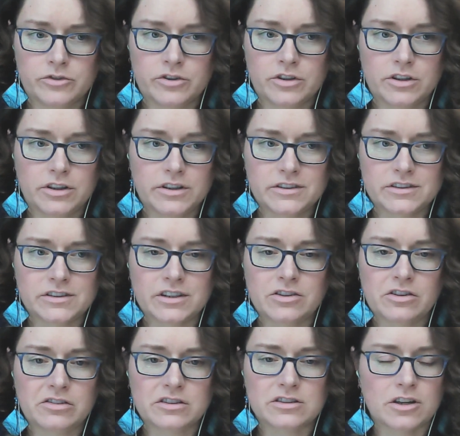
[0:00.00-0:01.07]
This is
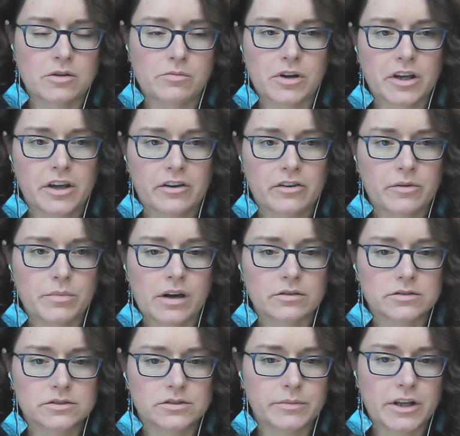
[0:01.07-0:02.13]
another time I hear
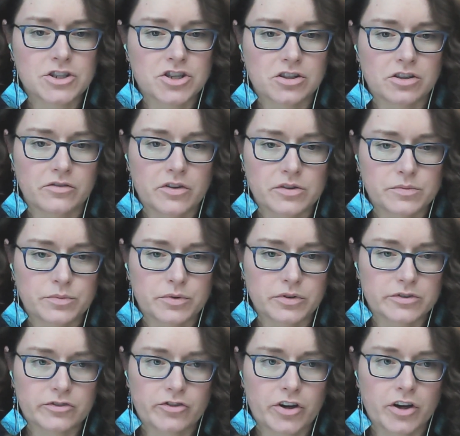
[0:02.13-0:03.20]
about mention of those books,
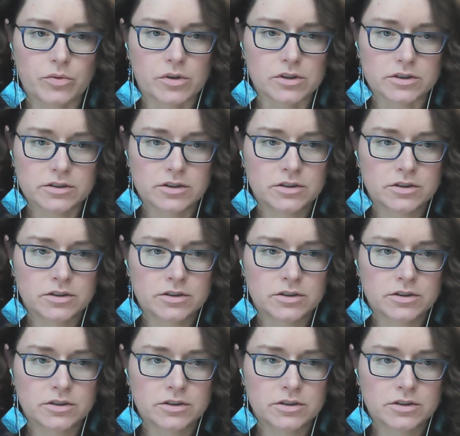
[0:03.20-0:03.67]
The Ringworld.